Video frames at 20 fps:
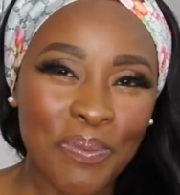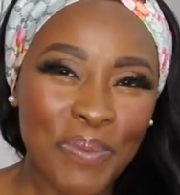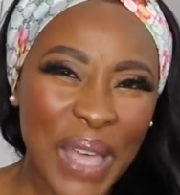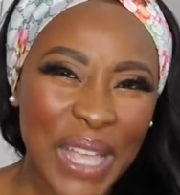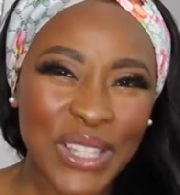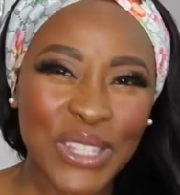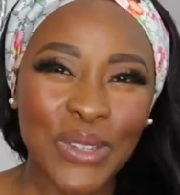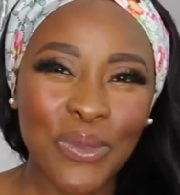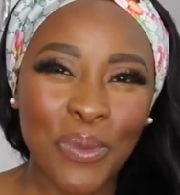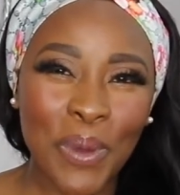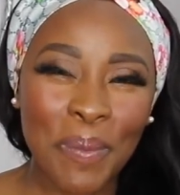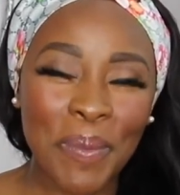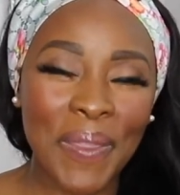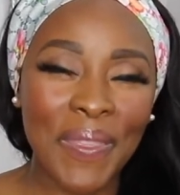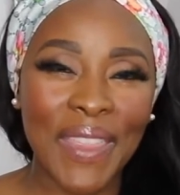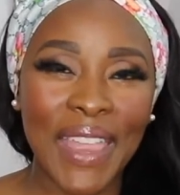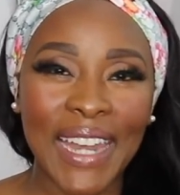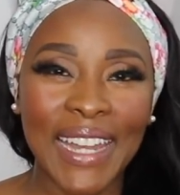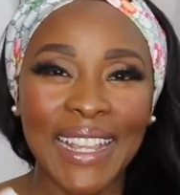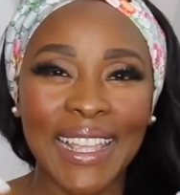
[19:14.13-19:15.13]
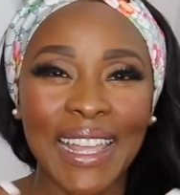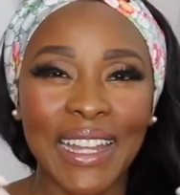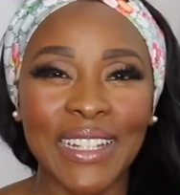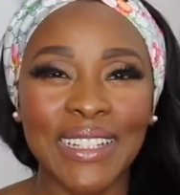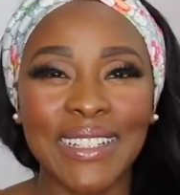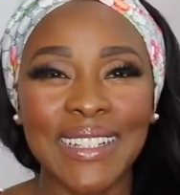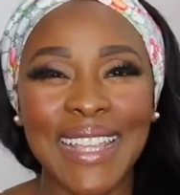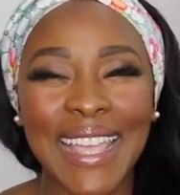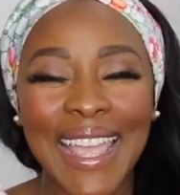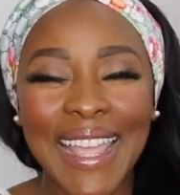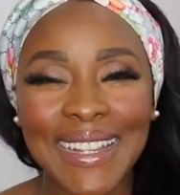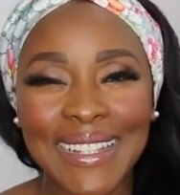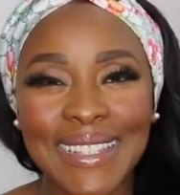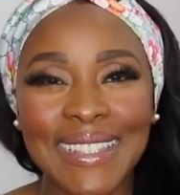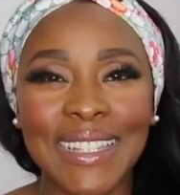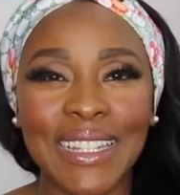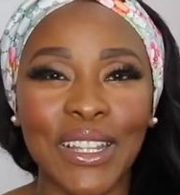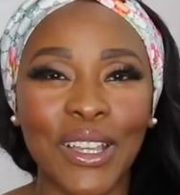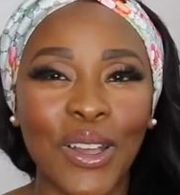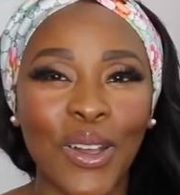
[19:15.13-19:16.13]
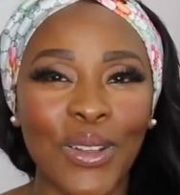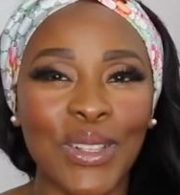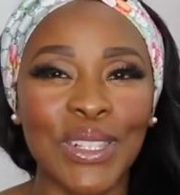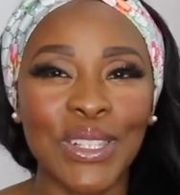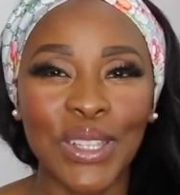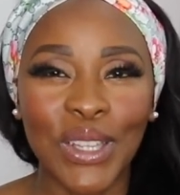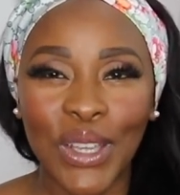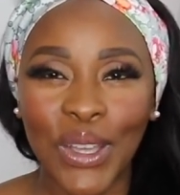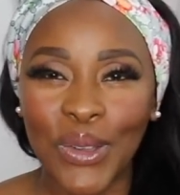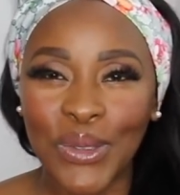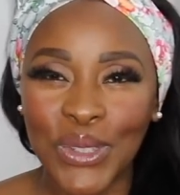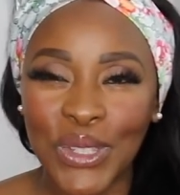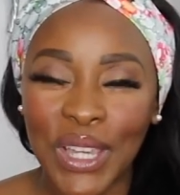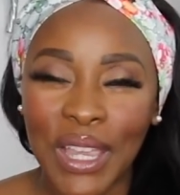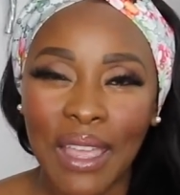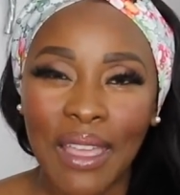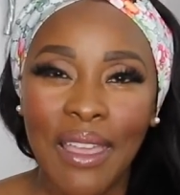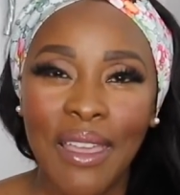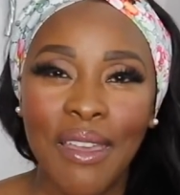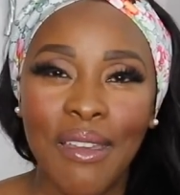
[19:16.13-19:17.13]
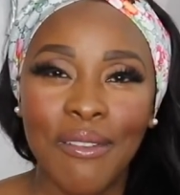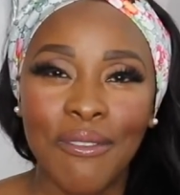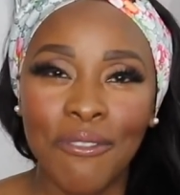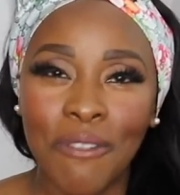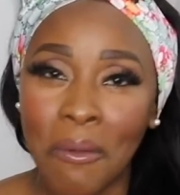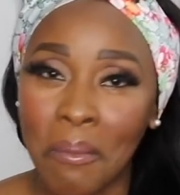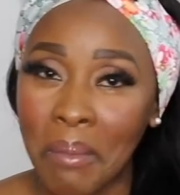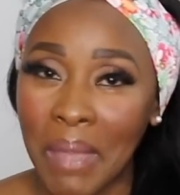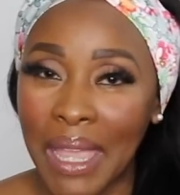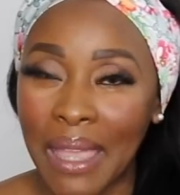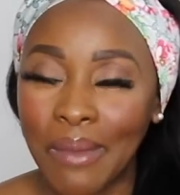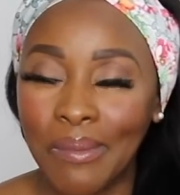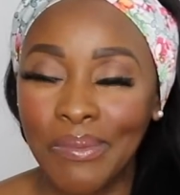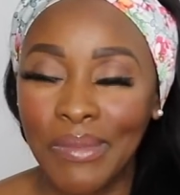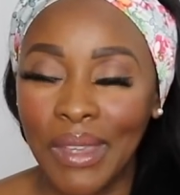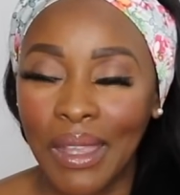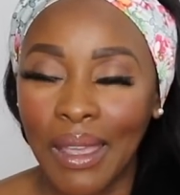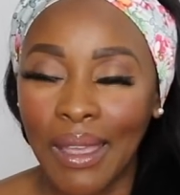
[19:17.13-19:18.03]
bunch of women that get instant and constant coaching from me.